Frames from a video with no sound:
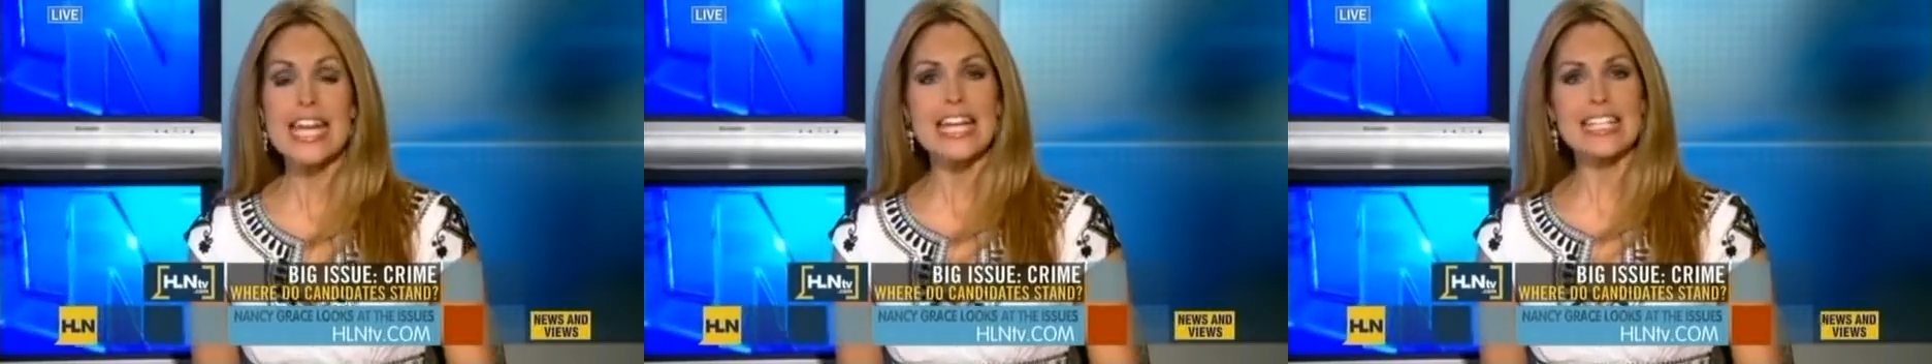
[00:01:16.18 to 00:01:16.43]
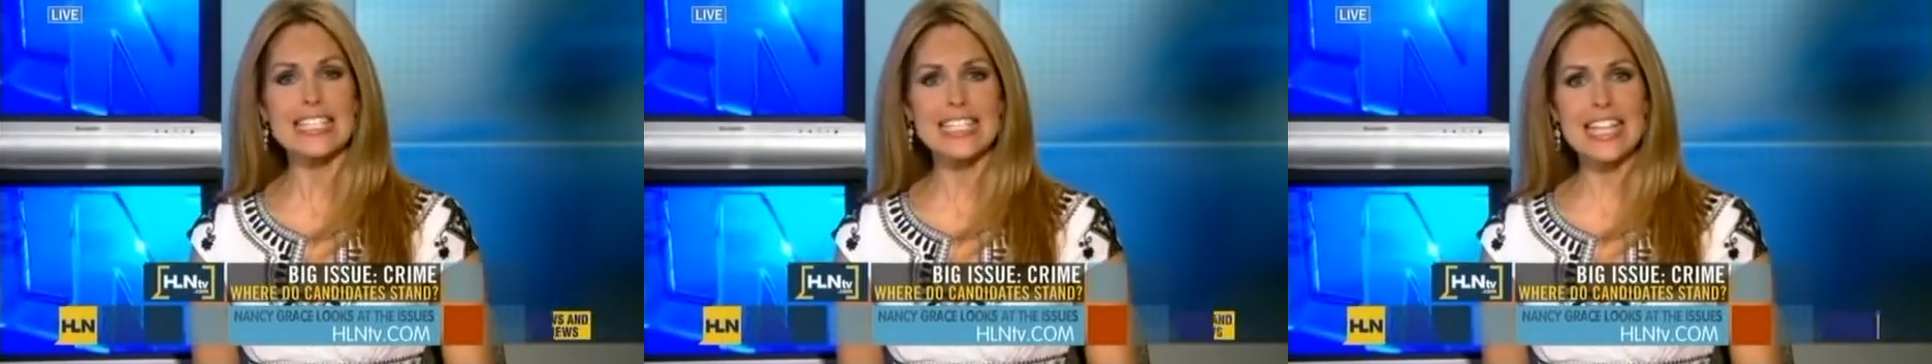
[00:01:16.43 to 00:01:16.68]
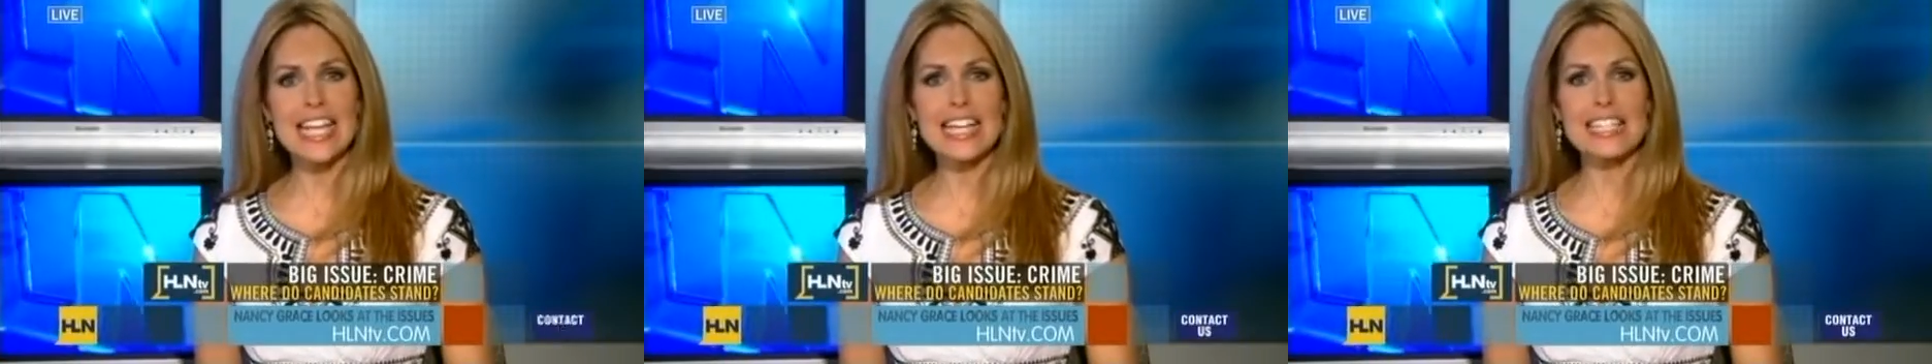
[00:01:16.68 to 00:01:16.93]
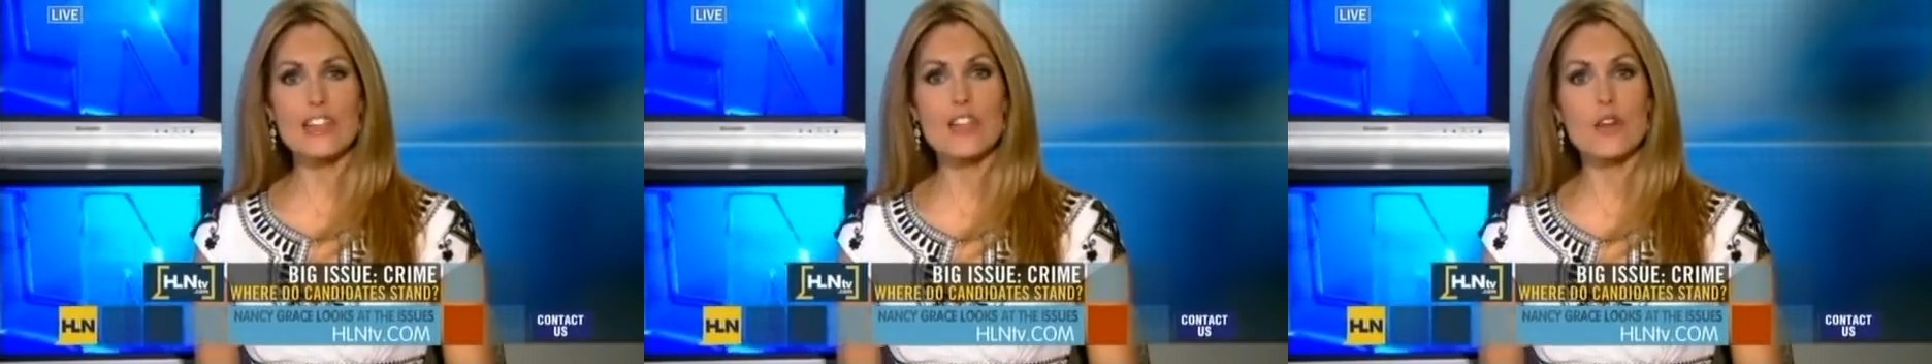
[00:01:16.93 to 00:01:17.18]
is digging
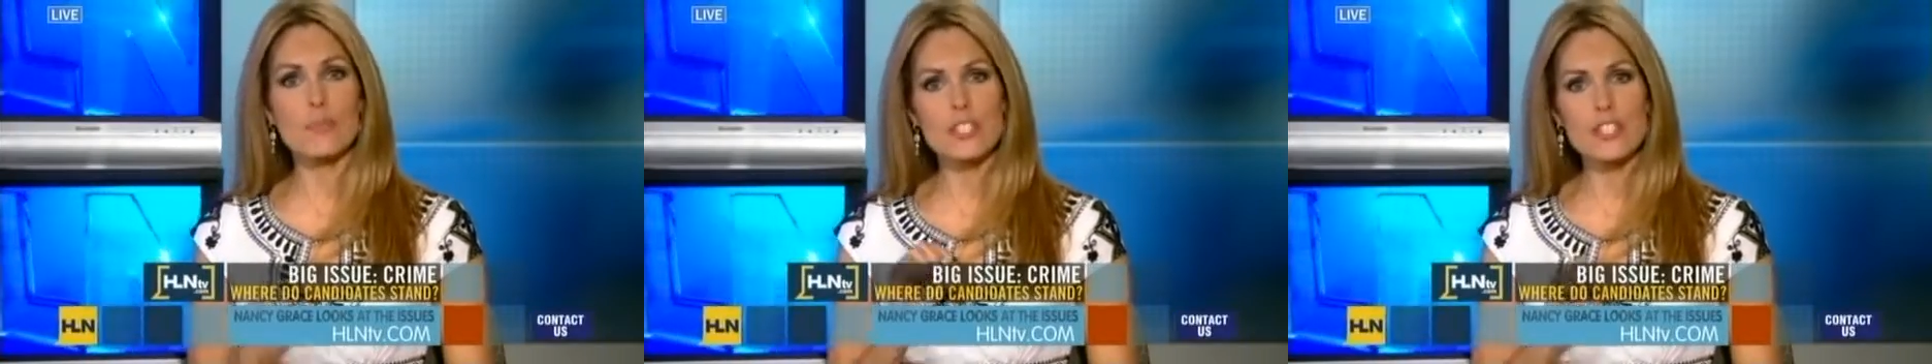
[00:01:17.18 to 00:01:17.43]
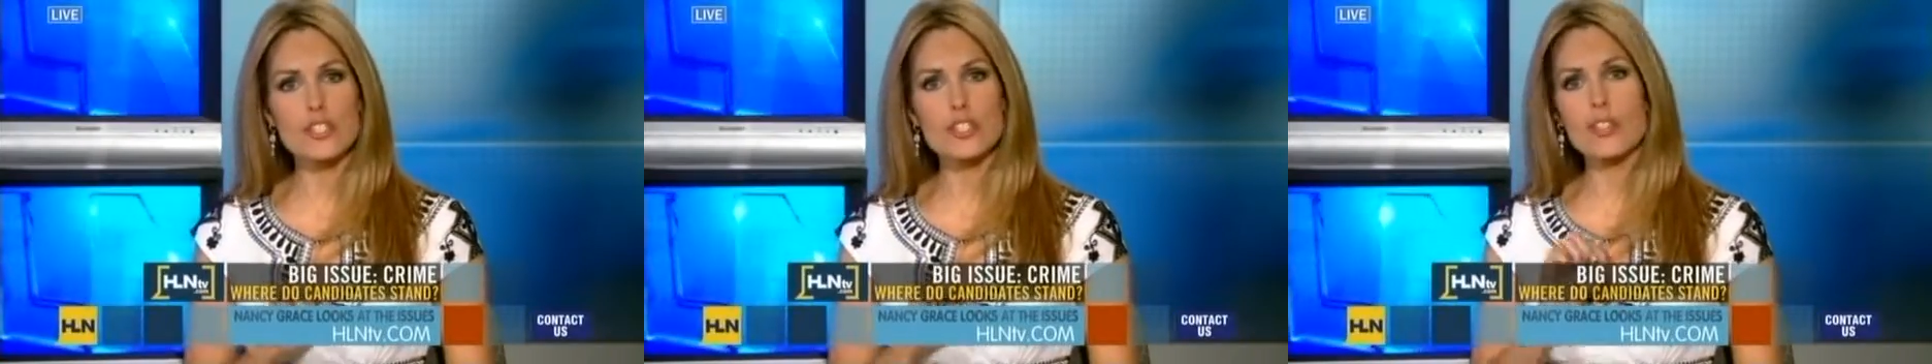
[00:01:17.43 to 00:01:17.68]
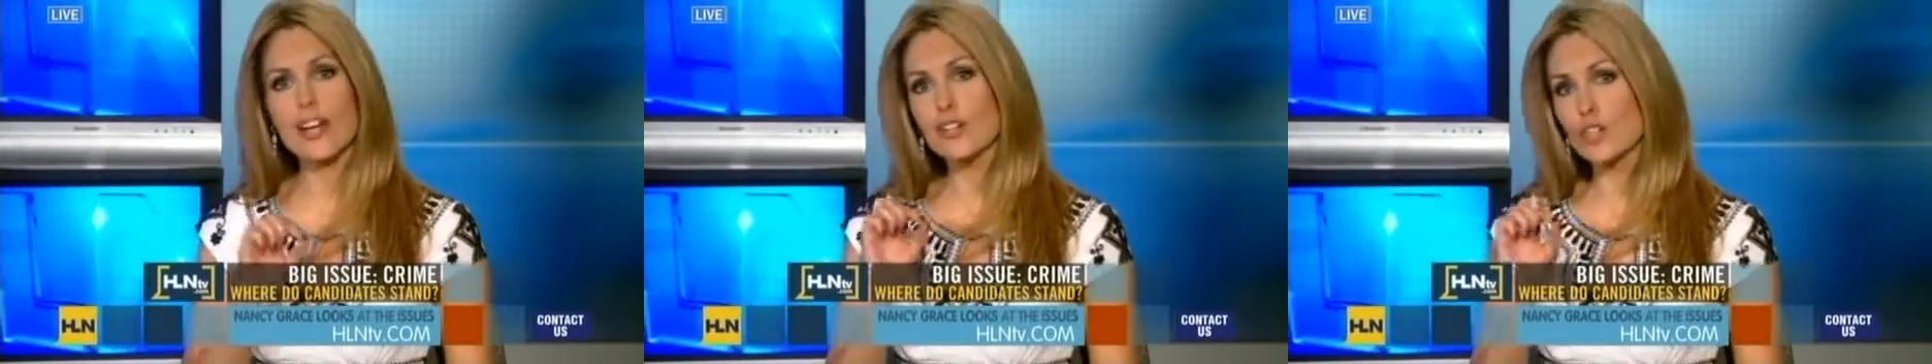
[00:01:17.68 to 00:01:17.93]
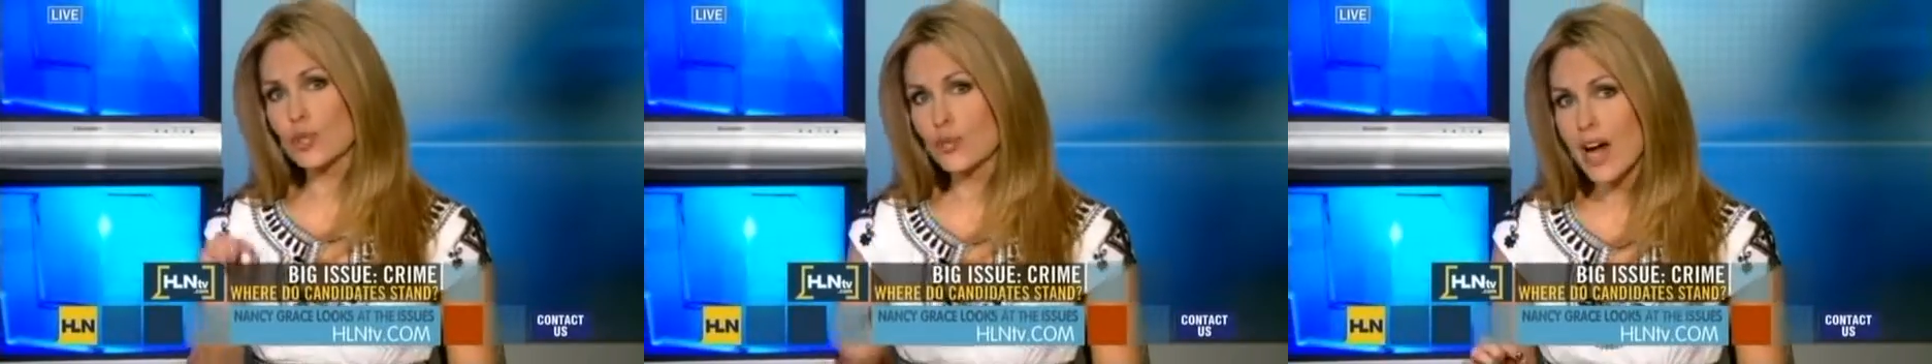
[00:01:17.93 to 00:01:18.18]
into their positions on
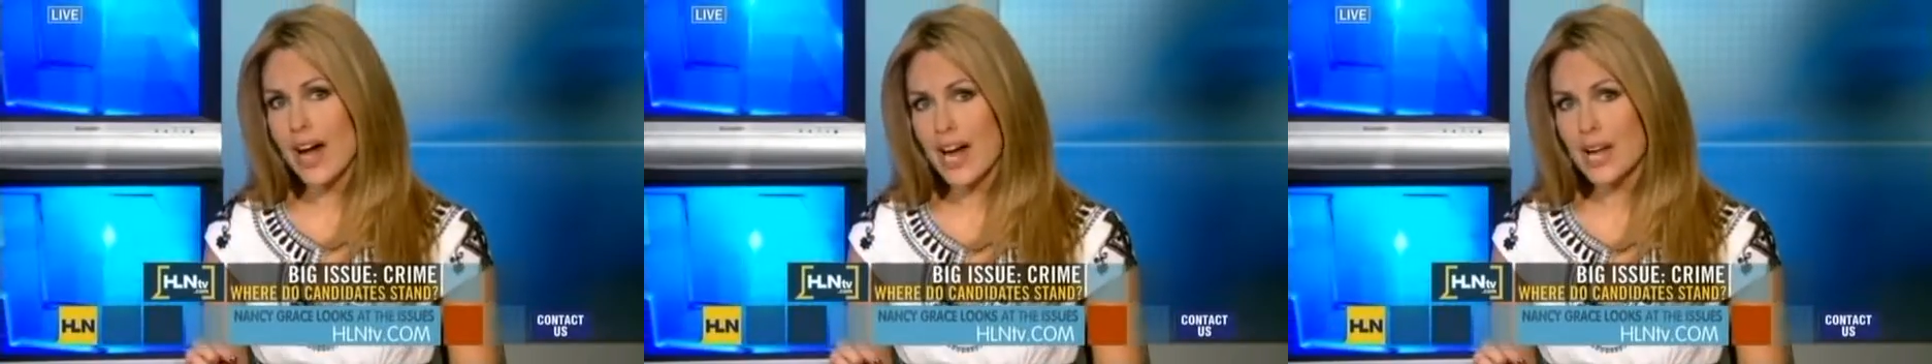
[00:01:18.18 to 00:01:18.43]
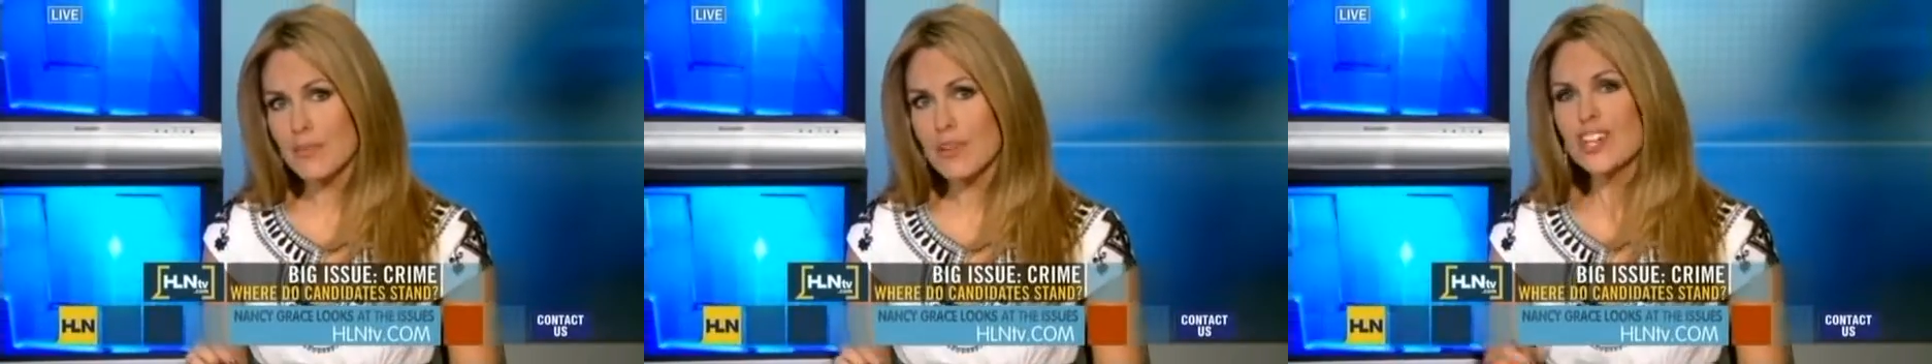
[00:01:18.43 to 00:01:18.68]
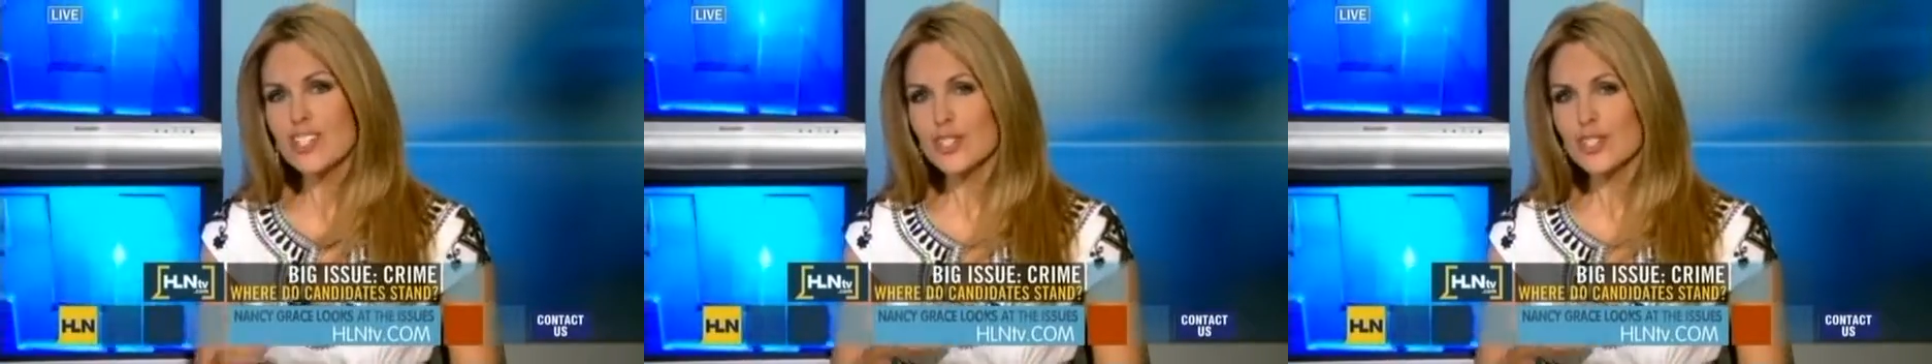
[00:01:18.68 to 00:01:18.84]
crime.